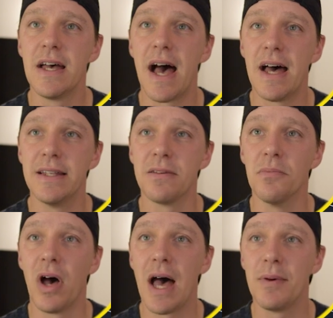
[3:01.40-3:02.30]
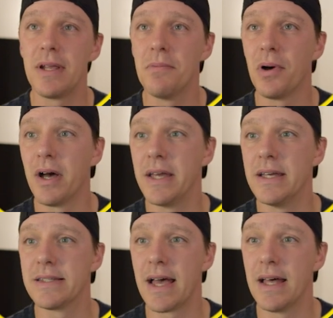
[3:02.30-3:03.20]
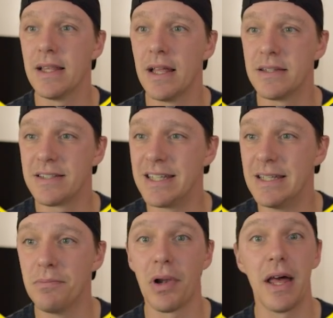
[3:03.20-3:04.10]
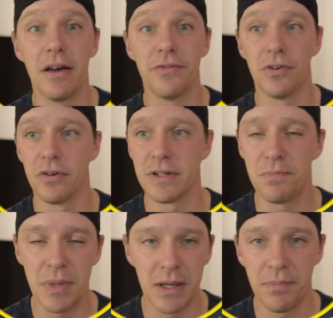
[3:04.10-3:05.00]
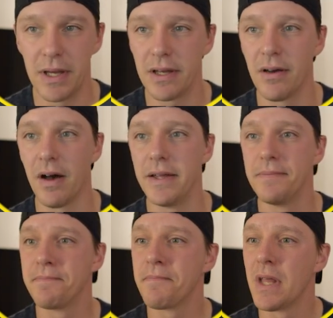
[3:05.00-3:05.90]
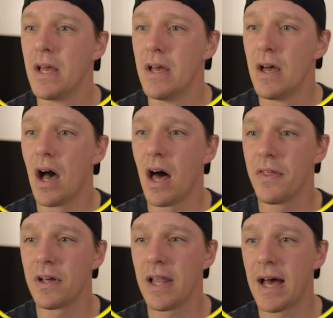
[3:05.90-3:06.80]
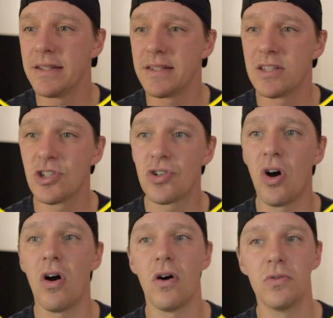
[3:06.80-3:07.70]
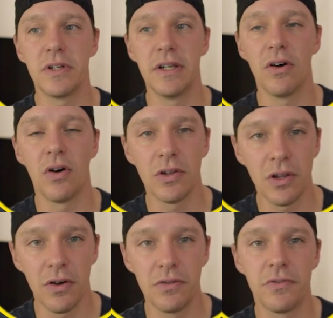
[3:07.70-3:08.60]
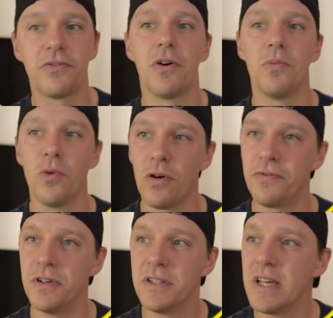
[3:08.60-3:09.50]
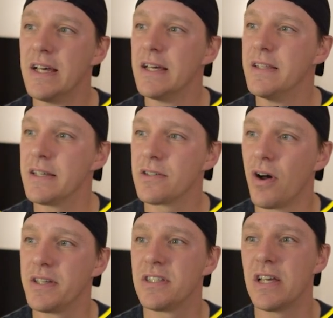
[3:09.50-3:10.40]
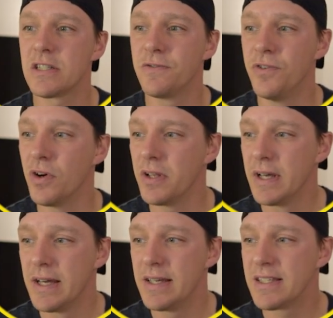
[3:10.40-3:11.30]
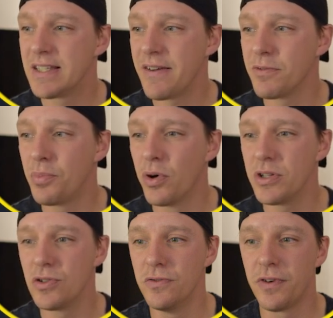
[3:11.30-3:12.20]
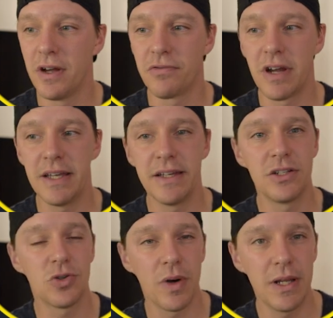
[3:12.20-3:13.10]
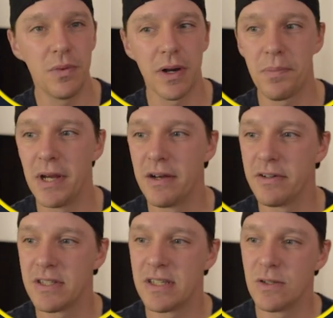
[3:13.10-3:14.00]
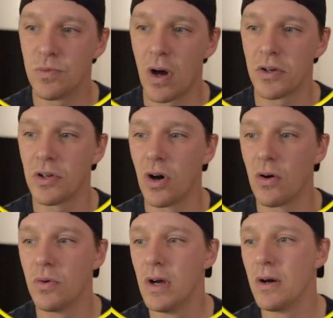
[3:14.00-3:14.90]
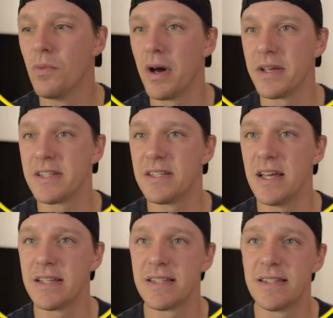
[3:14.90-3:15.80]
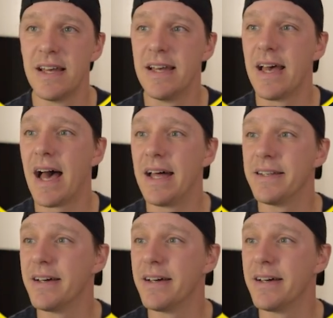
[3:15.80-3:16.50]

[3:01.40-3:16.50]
and Mohamed Mbaye is a team player for us. Big guy. Other lad, Scott Holding on loan from Watford. This guy, 6 foot, 7.25 rating, 21 appearances, 1 goal, 1 assist. And,